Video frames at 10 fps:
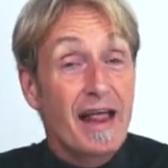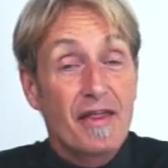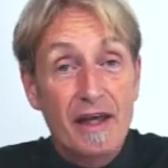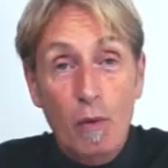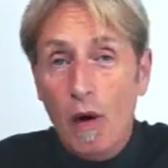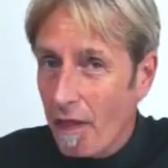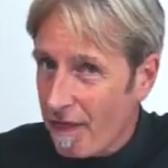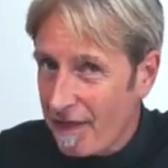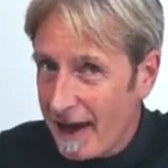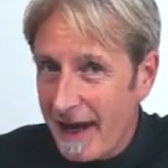They
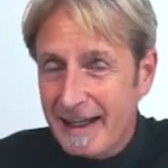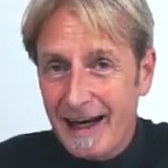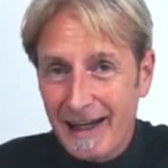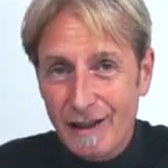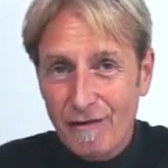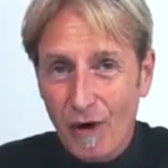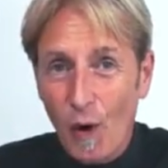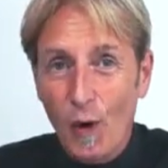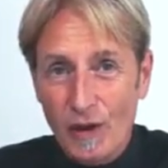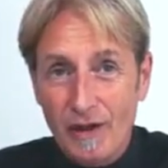want their kind of
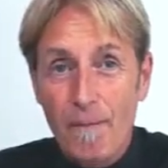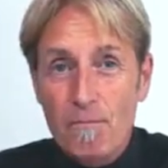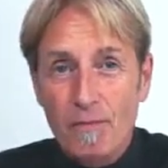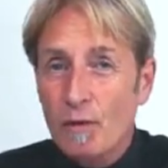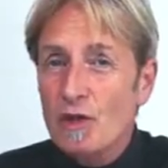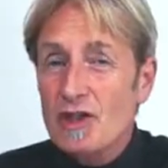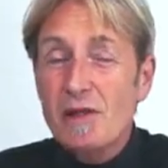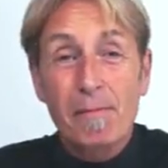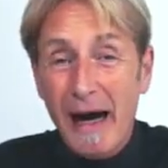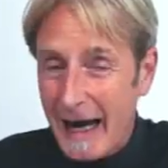order, which
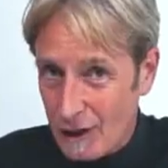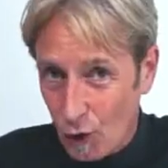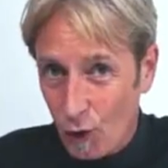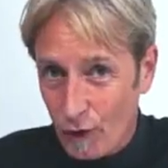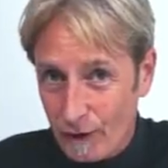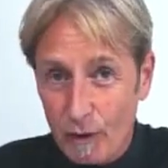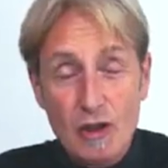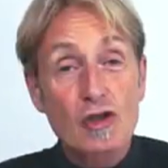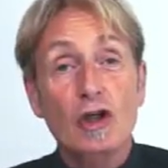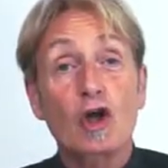is a bad order,
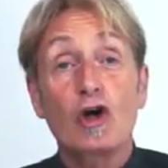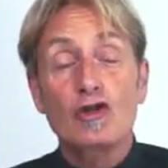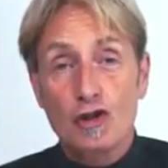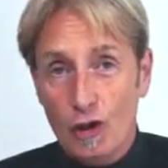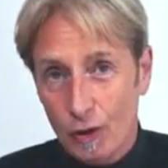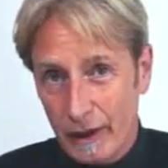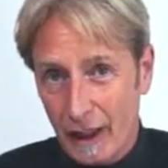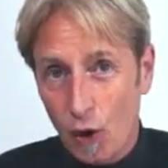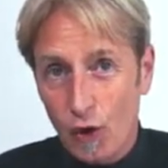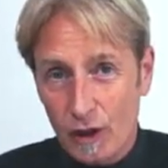which is a
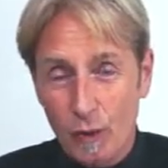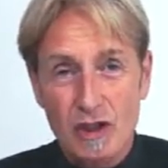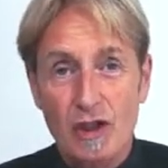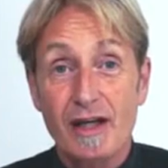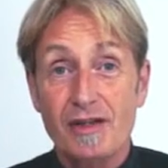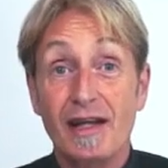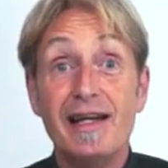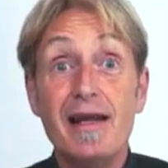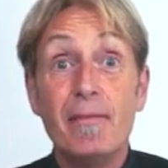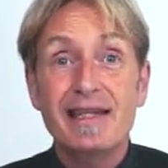controlling order, which is a
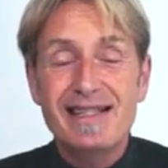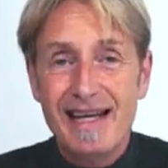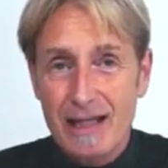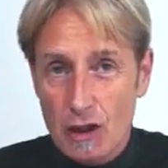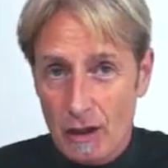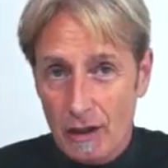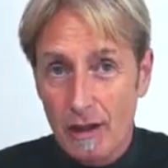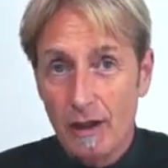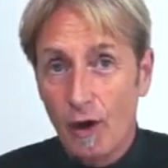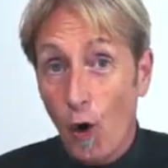limitation
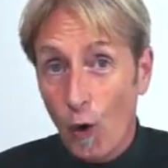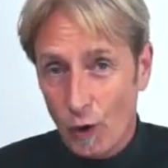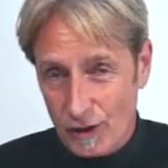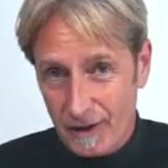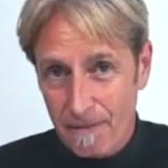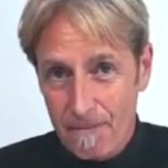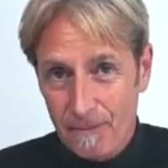order.